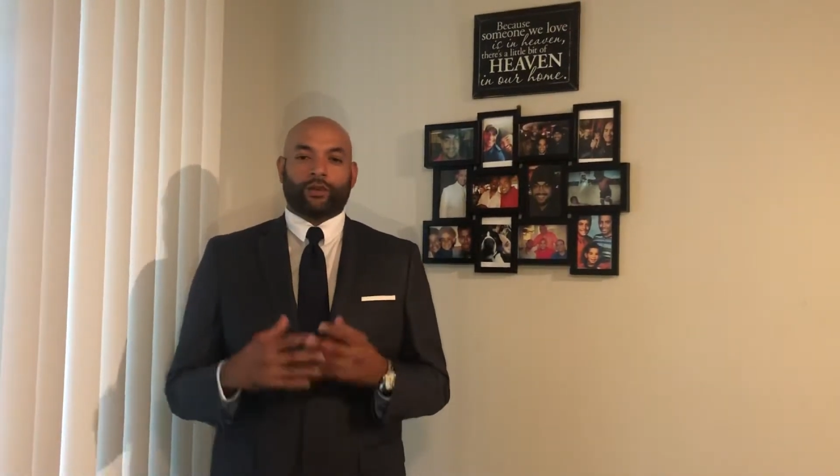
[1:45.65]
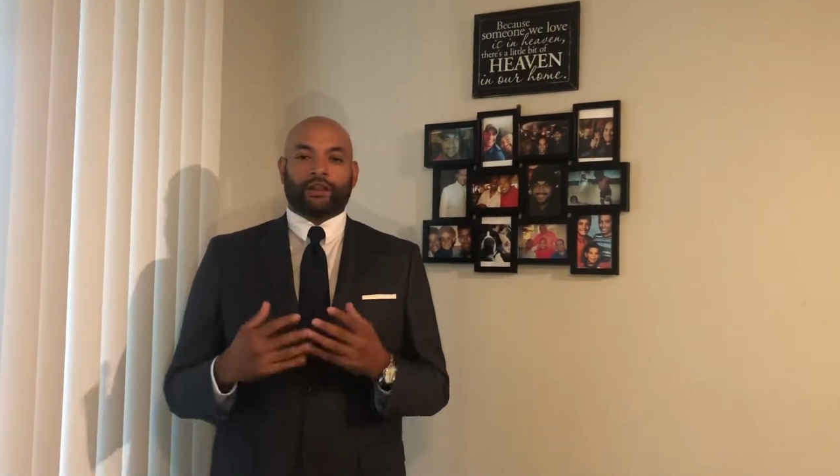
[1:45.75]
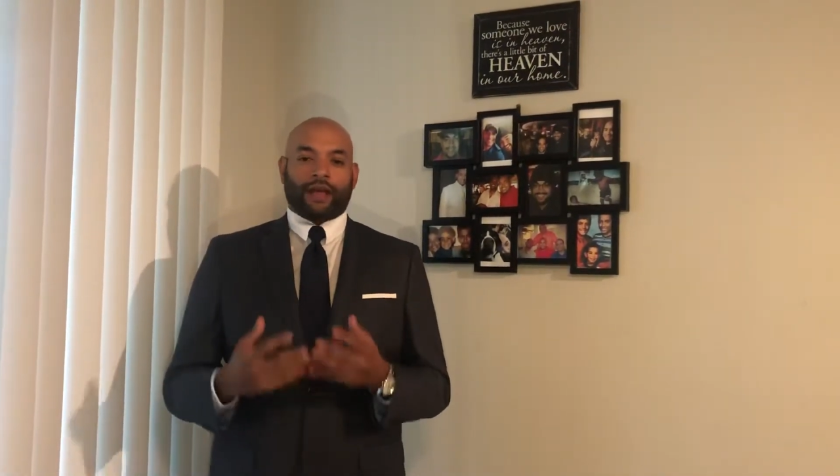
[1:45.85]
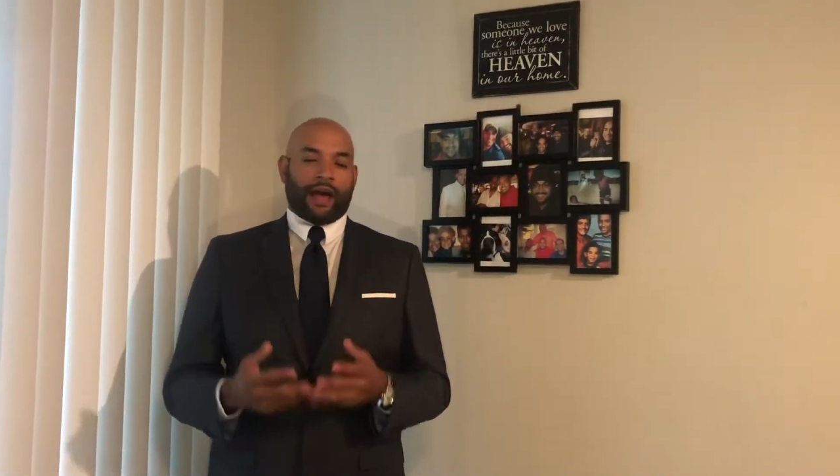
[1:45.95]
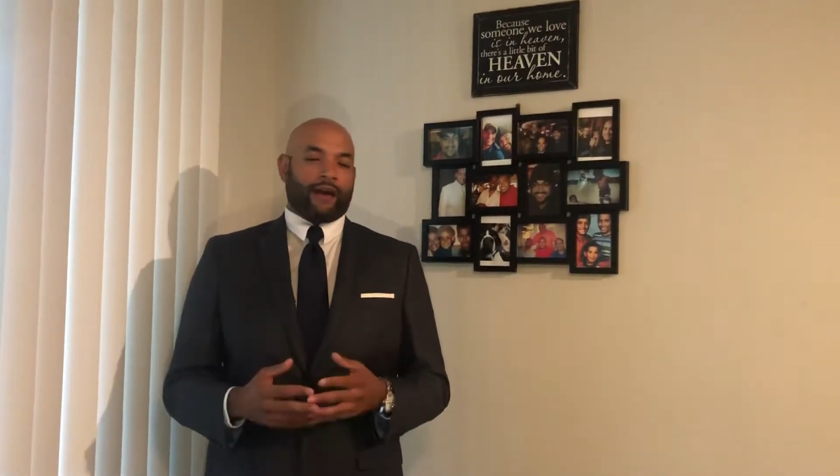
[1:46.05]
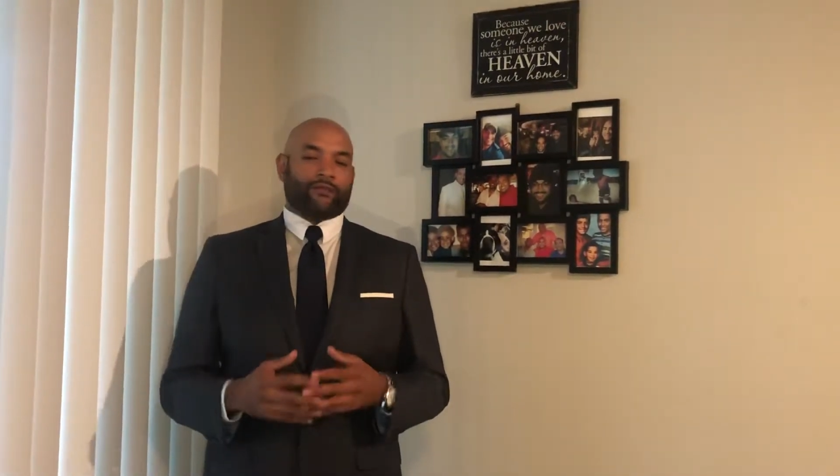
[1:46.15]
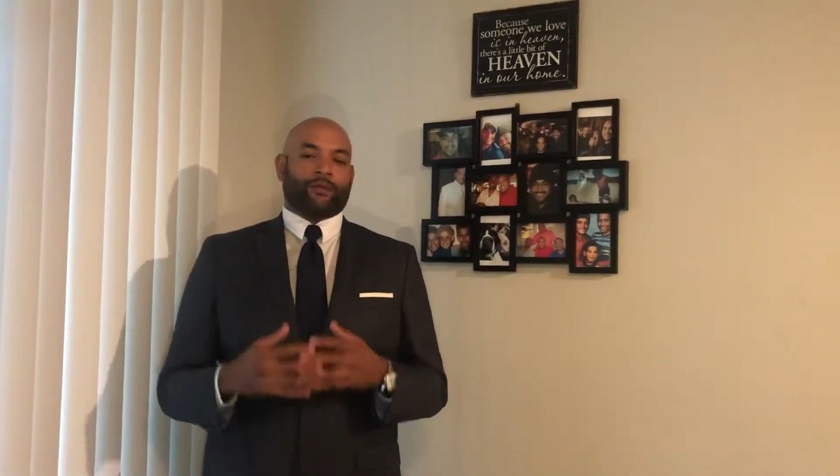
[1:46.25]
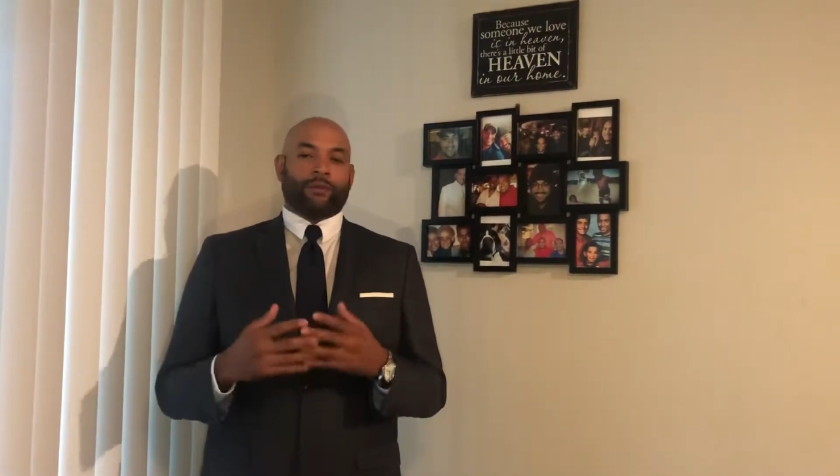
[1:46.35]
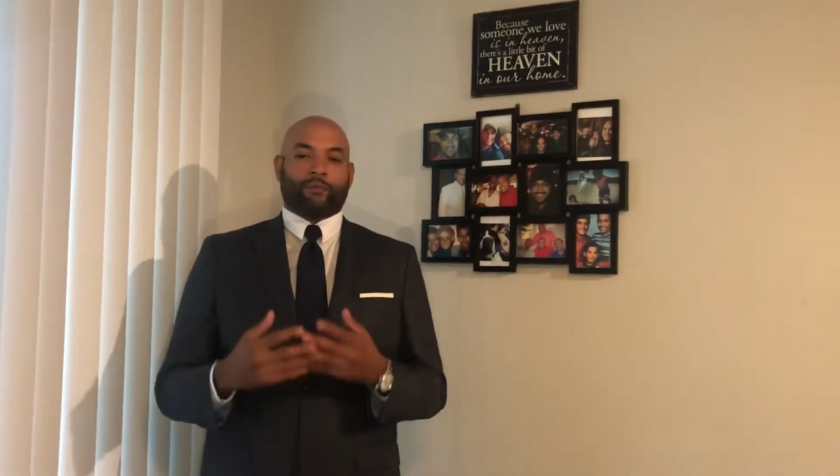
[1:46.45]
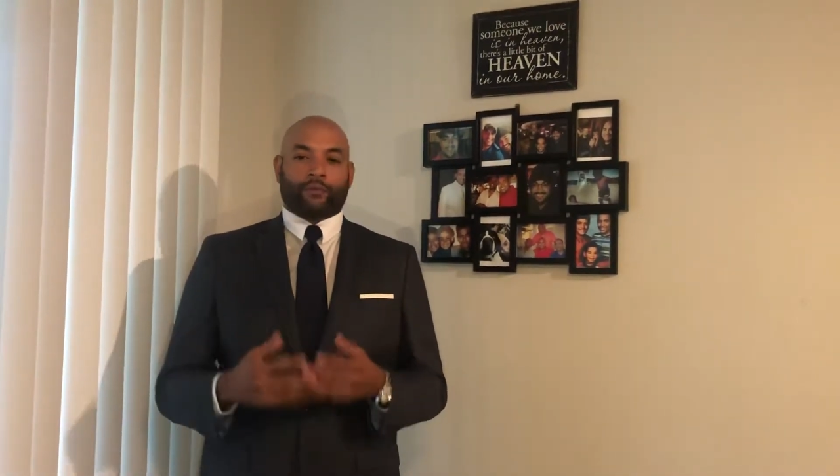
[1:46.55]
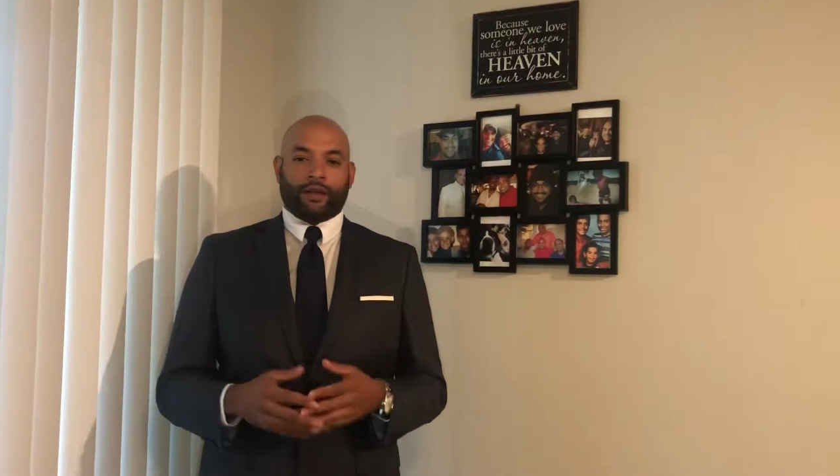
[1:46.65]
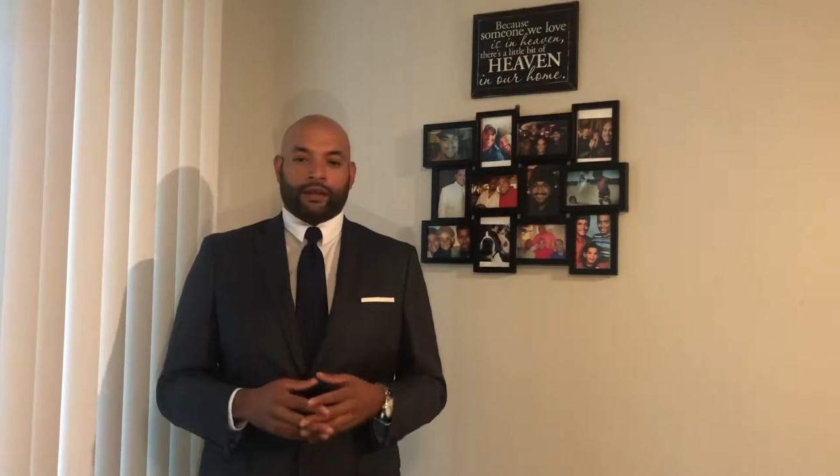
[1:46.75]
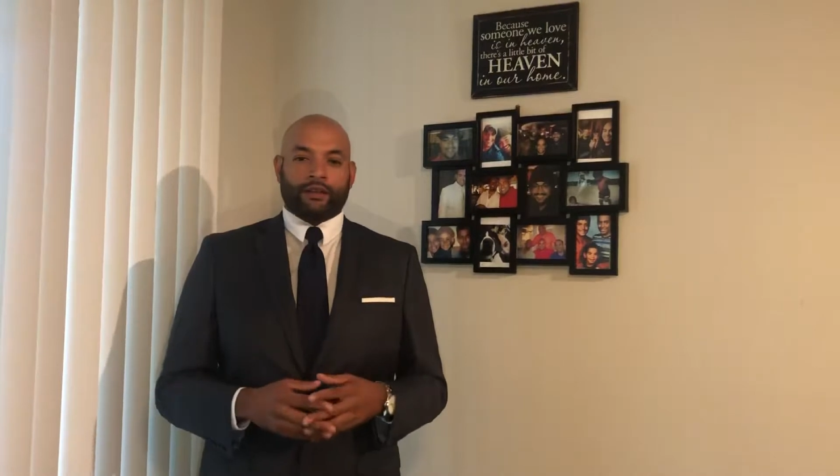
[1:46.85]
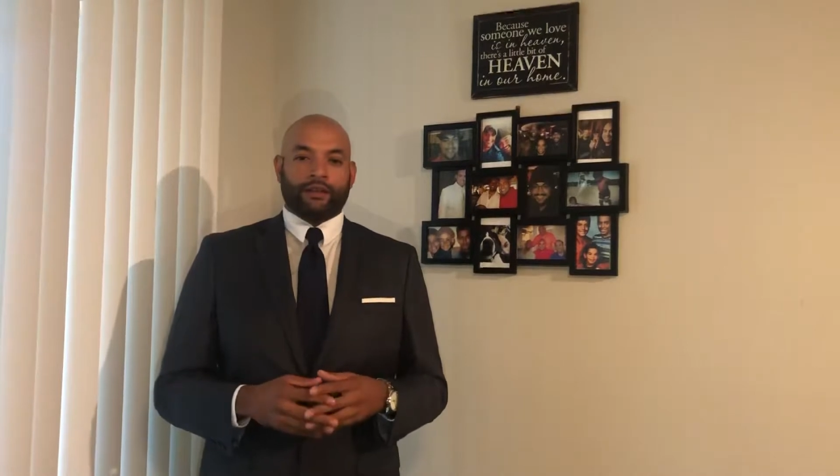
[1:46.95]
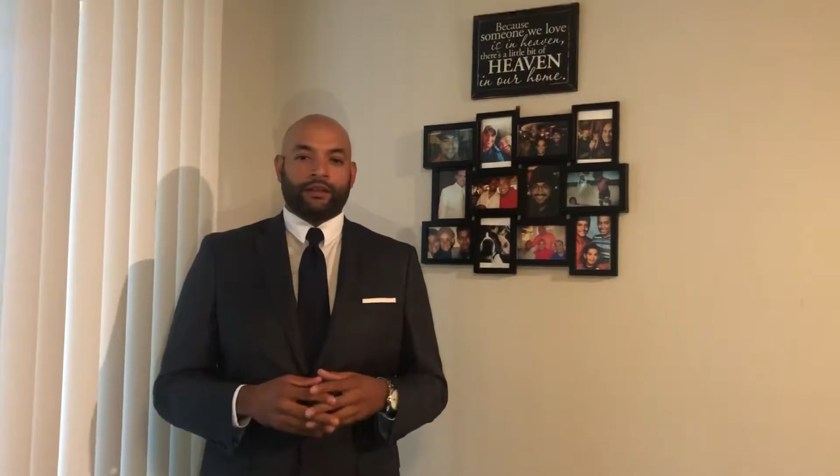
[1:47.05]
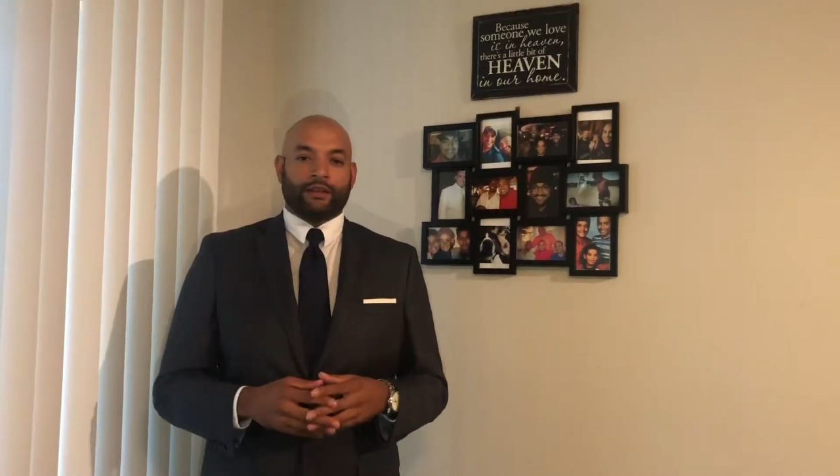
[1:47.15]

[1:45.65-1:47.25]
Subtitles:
we laughed, we played,